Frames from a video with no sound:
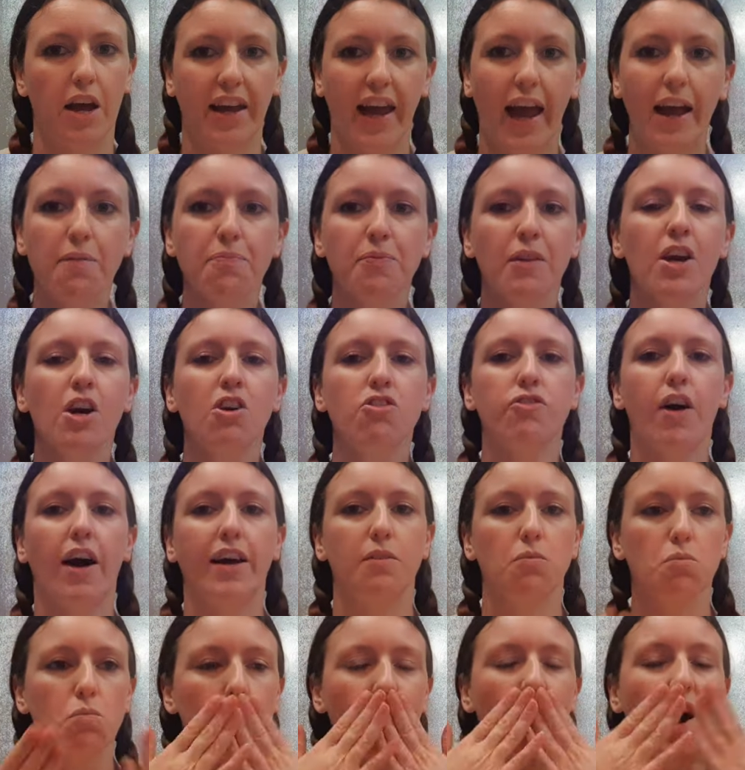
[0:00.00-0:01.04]
Okay,
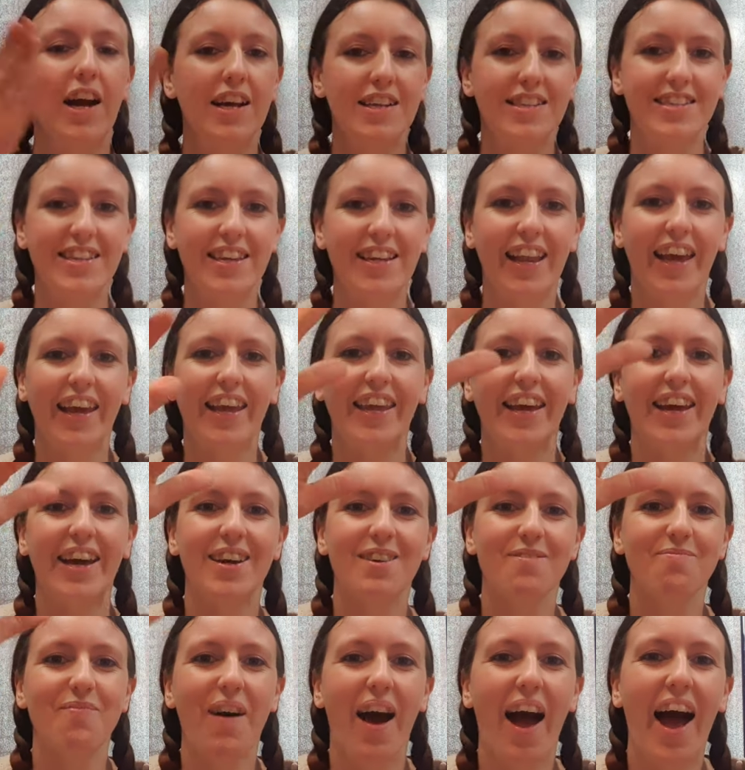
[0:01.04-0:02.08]
right, see you later,
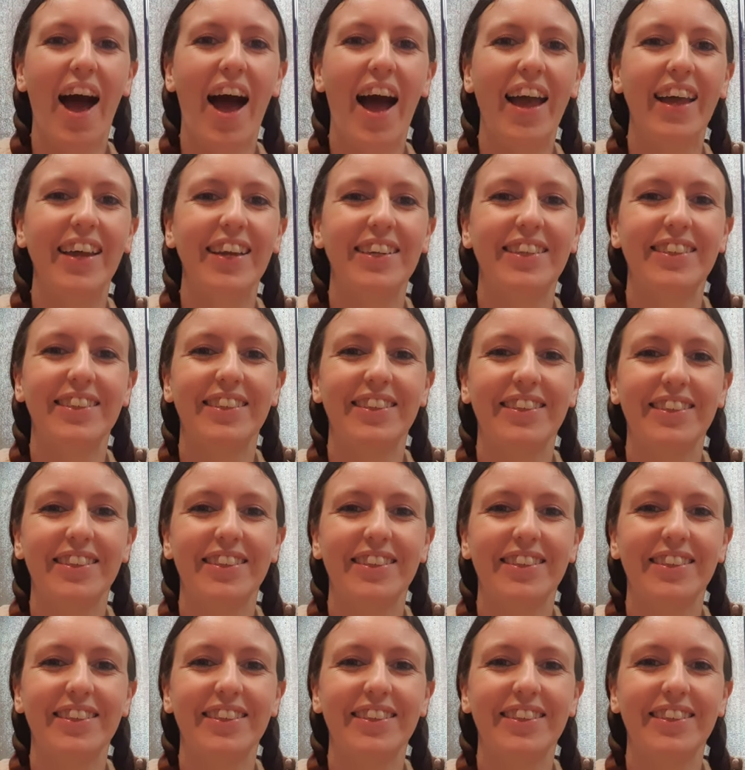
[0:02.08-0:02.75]
bye.